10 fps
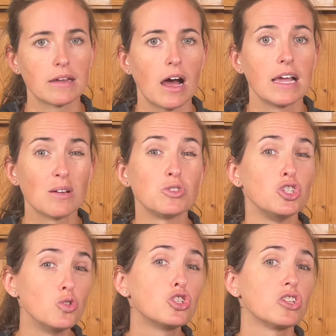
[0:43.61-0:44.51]
items
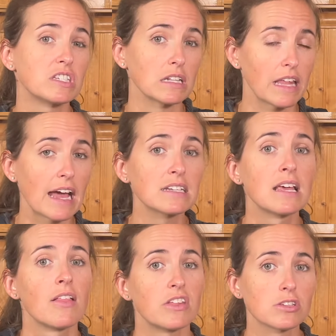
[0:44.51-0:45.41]
you should select
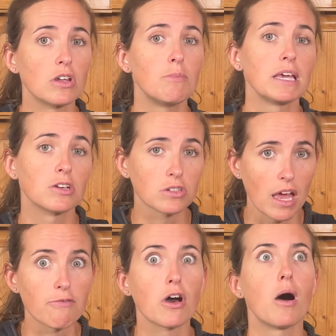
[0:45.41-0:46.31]
that's going to make your life